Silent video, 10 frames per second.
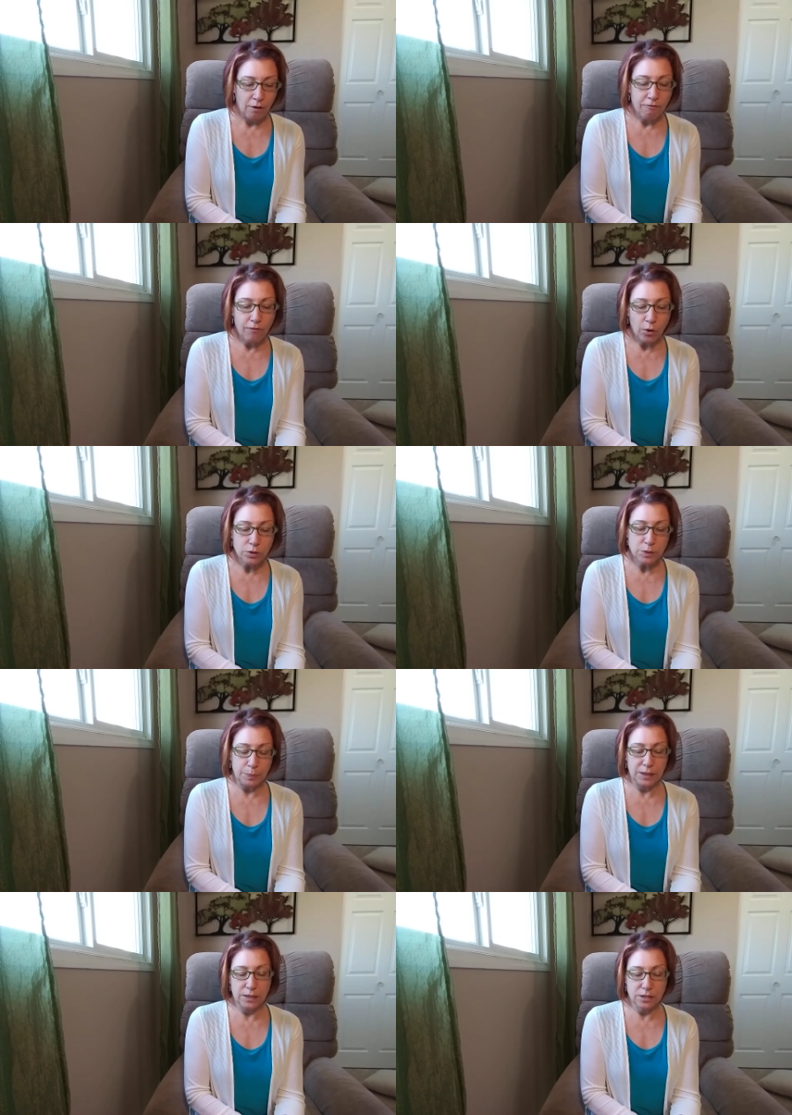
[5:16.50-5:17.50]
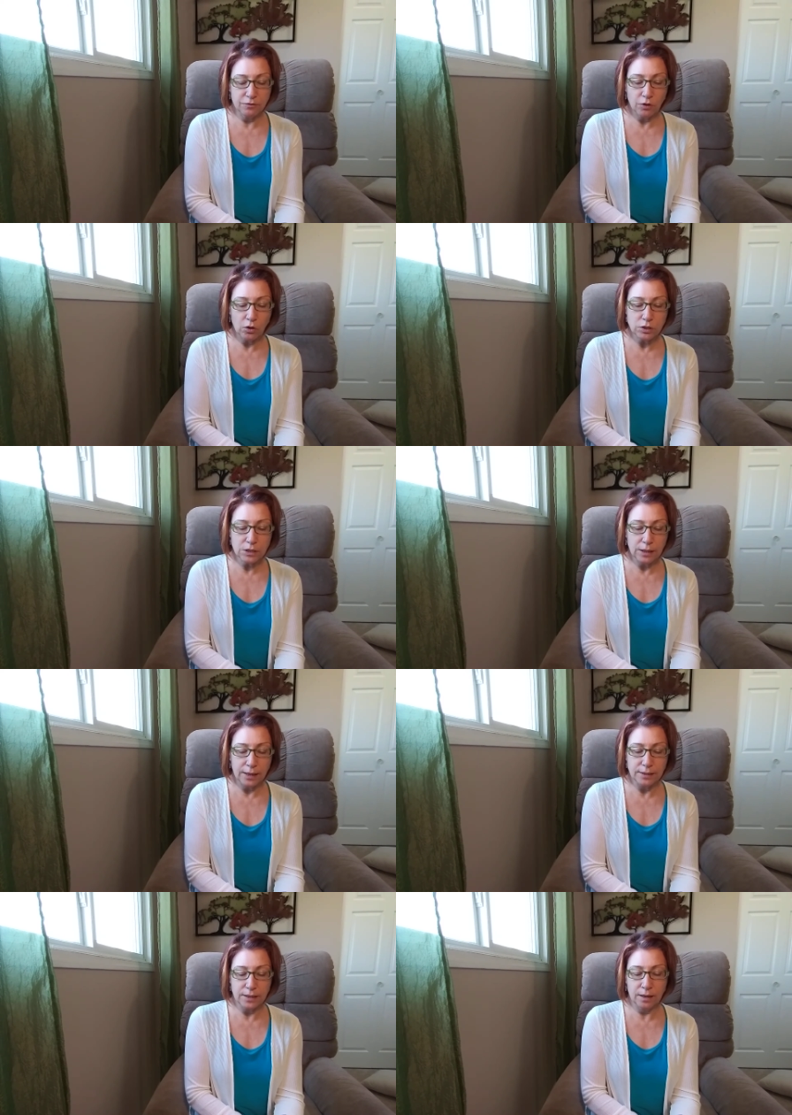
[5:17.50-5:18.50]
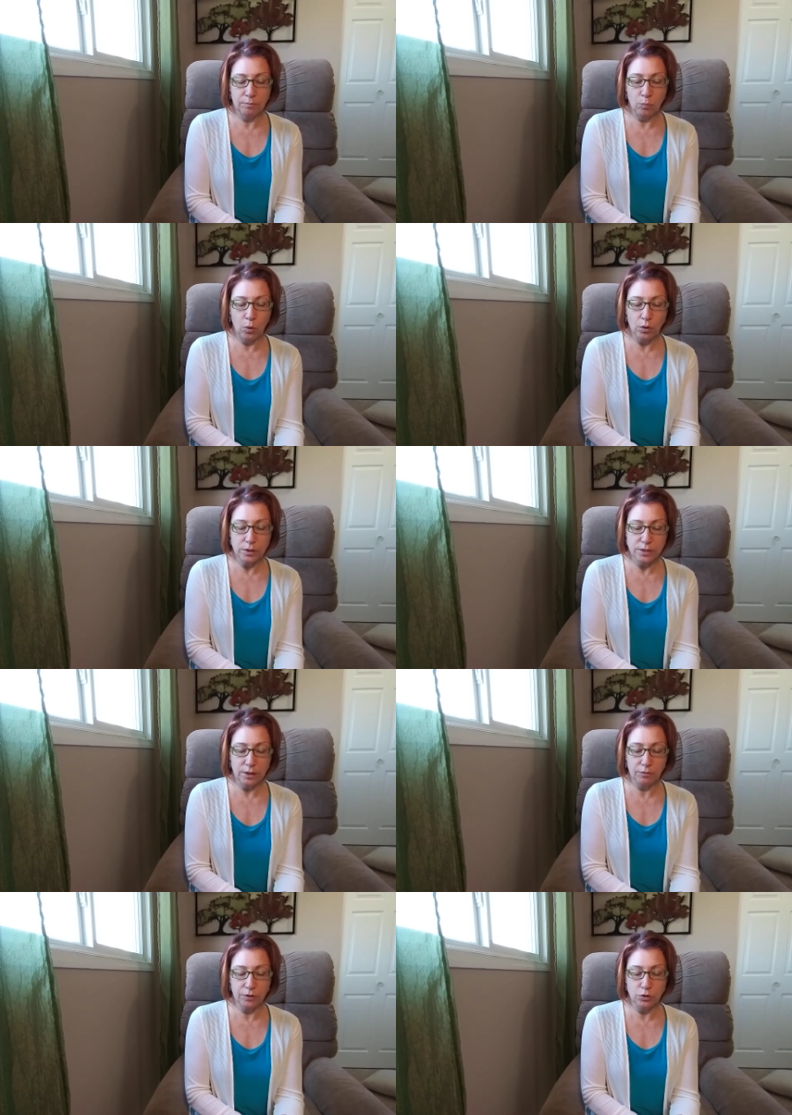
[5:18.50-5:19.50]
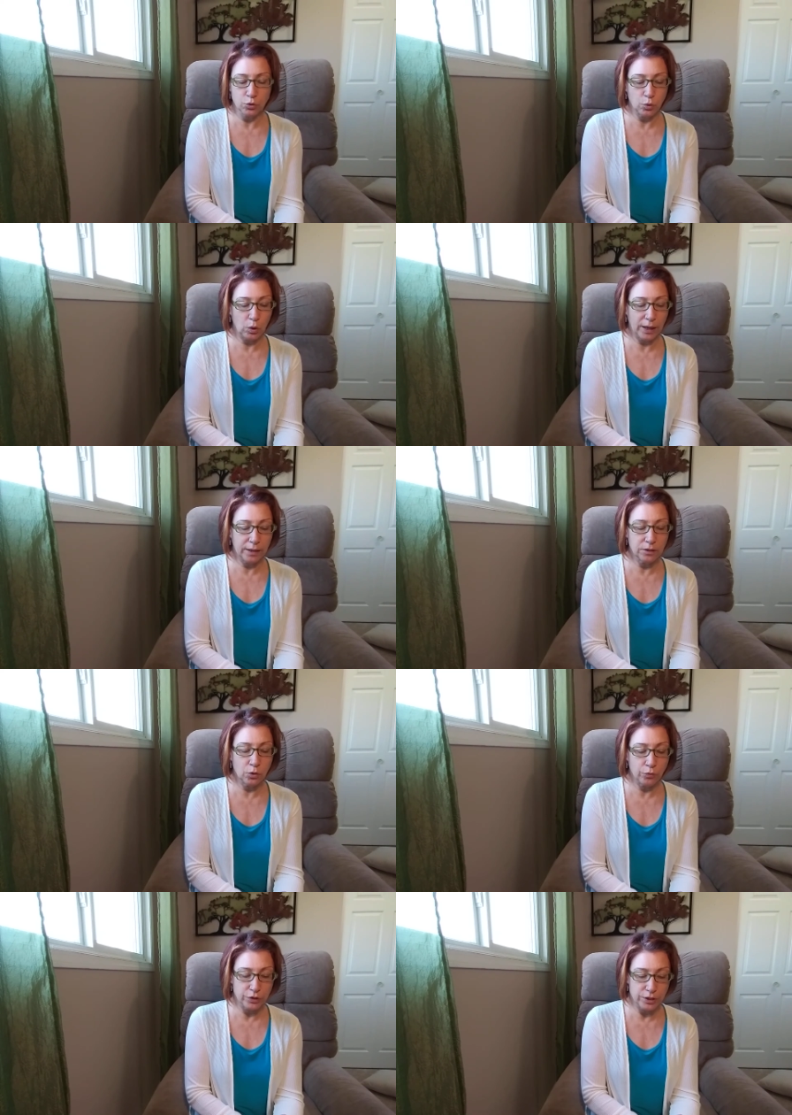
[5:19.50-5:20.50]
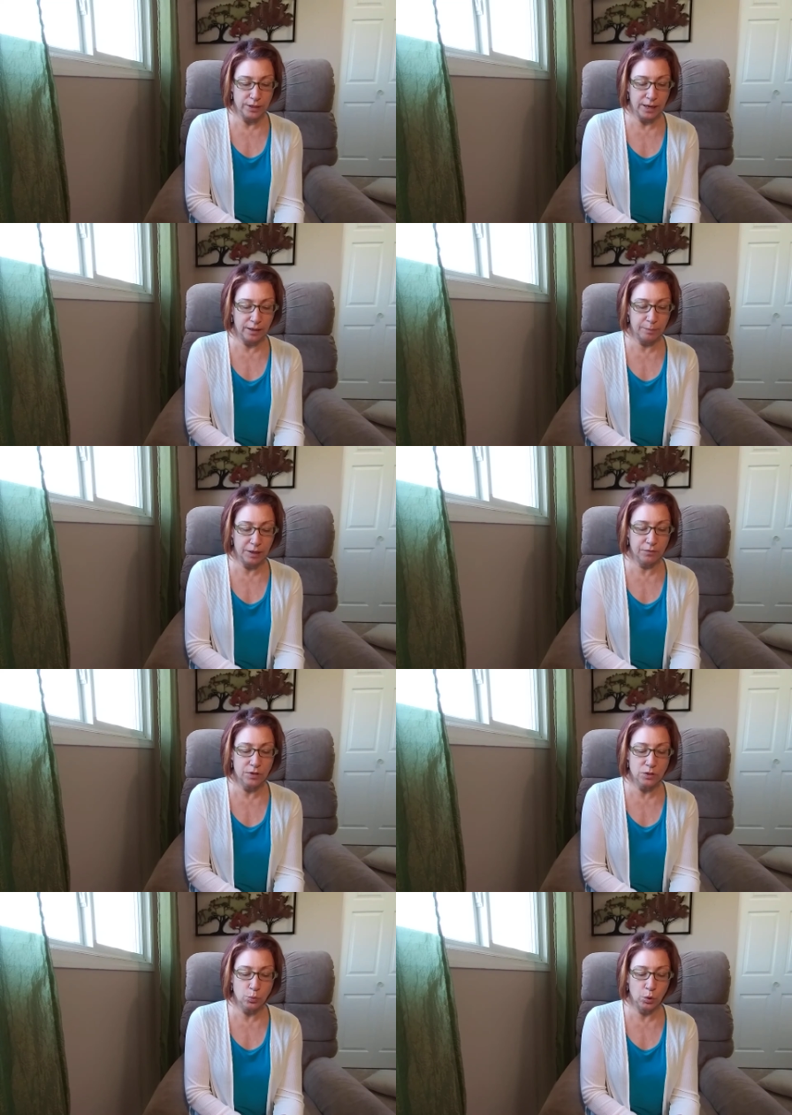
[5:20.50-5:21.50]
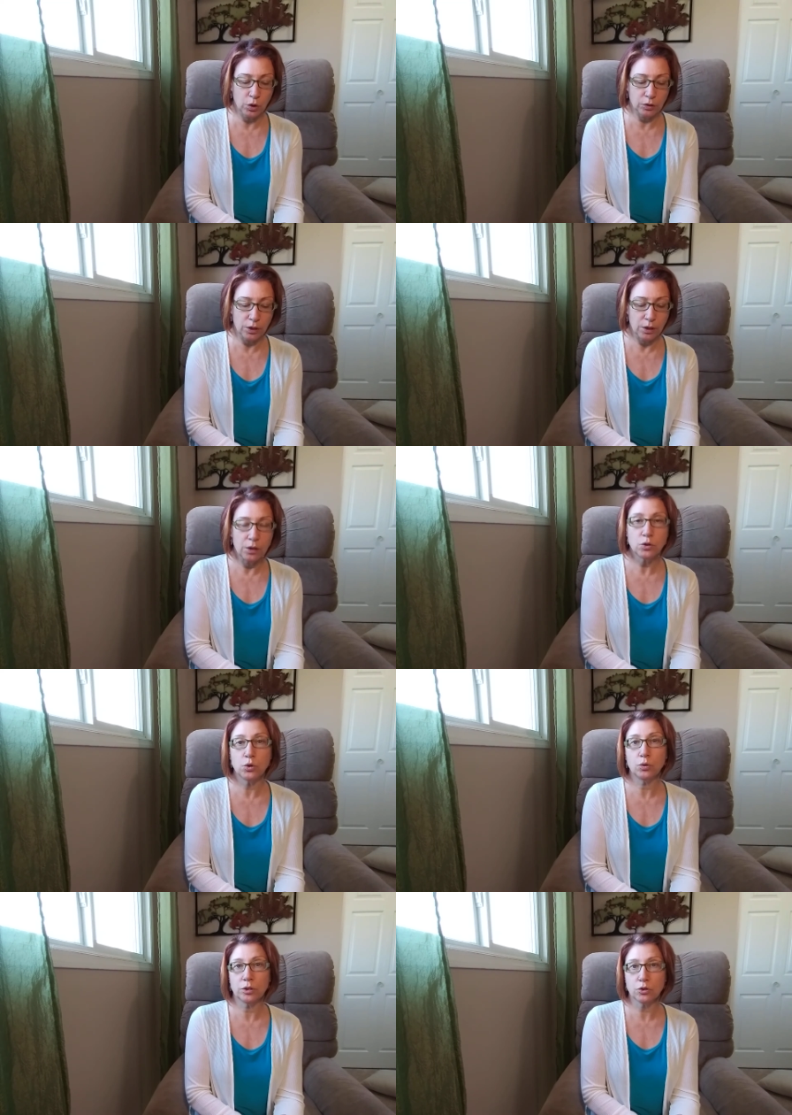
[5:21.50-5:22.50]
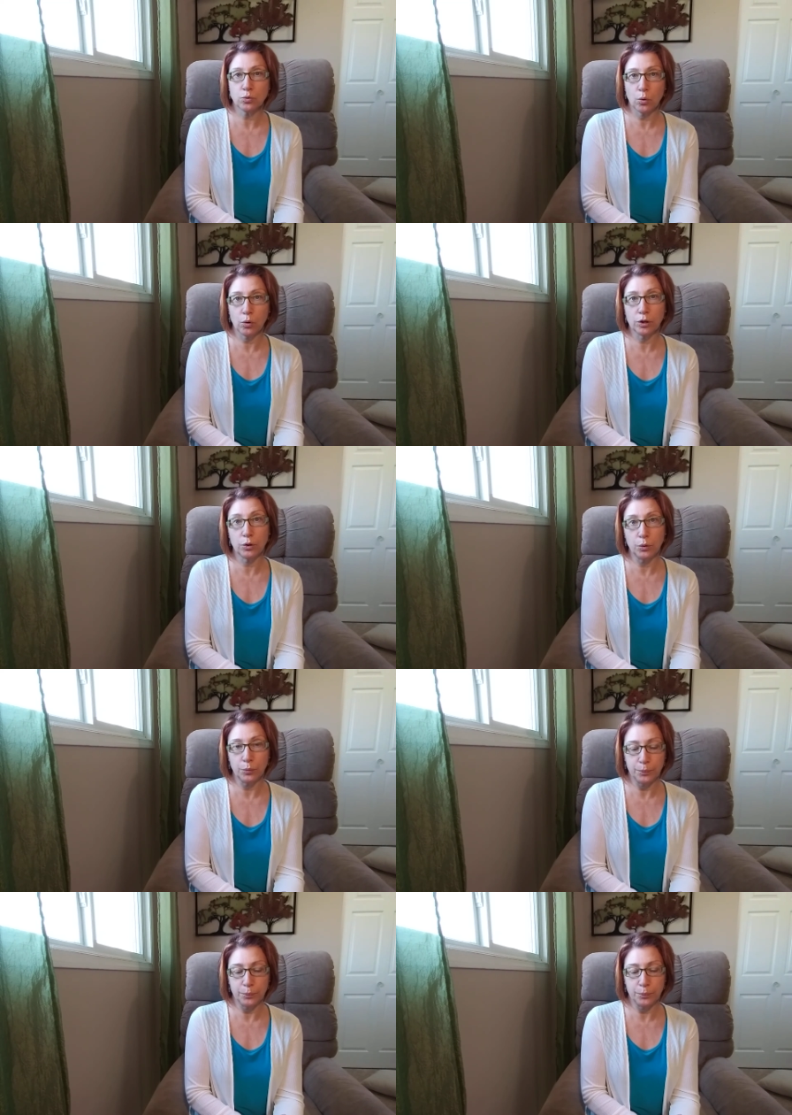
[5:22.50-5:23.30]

false peace, false light, and more self control handed over to the enemy of this world to control you.